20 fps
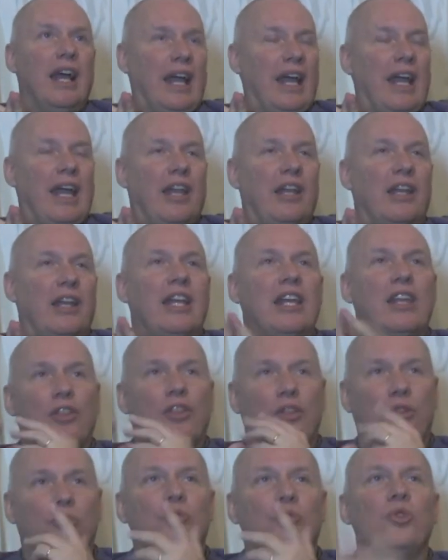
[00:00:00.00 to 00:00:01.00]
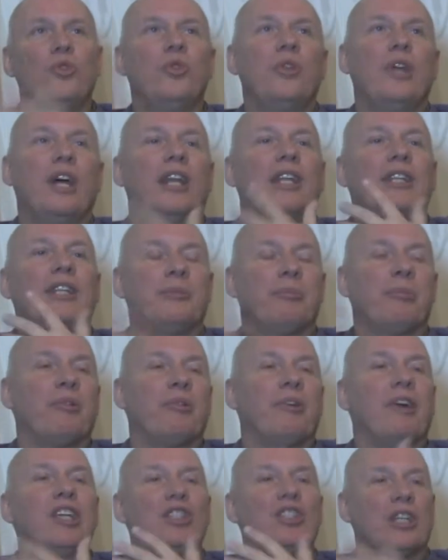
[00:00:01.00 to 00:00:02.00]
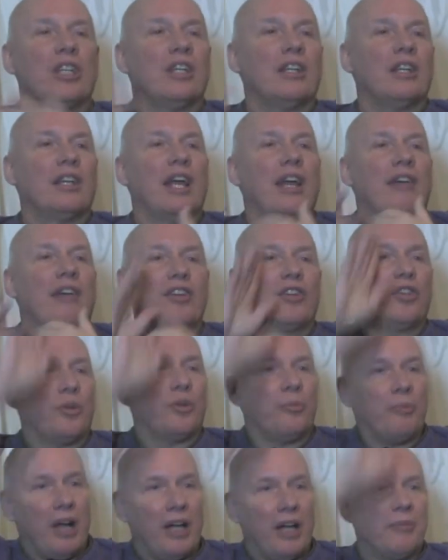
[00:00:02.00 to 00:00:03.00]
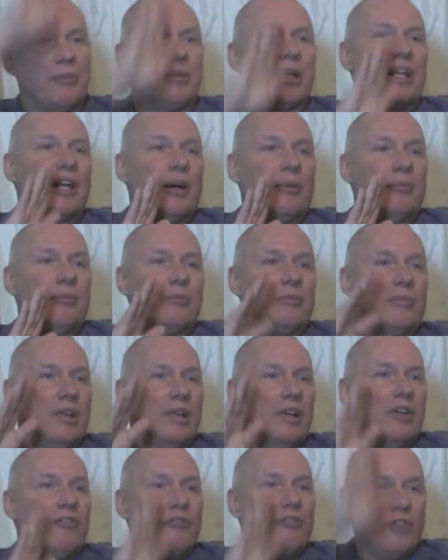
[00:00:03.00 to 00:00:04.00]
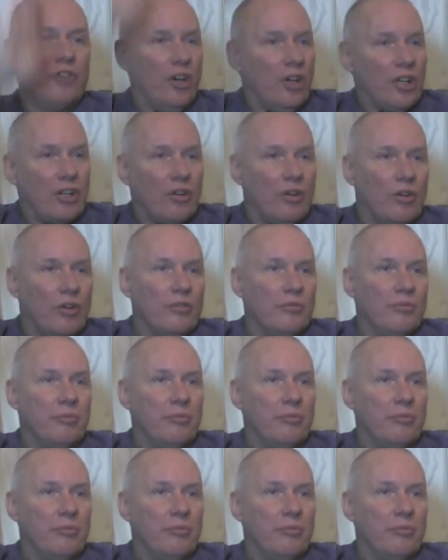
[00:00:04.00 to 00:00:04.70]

and through that inspiration, having your mind become vertical,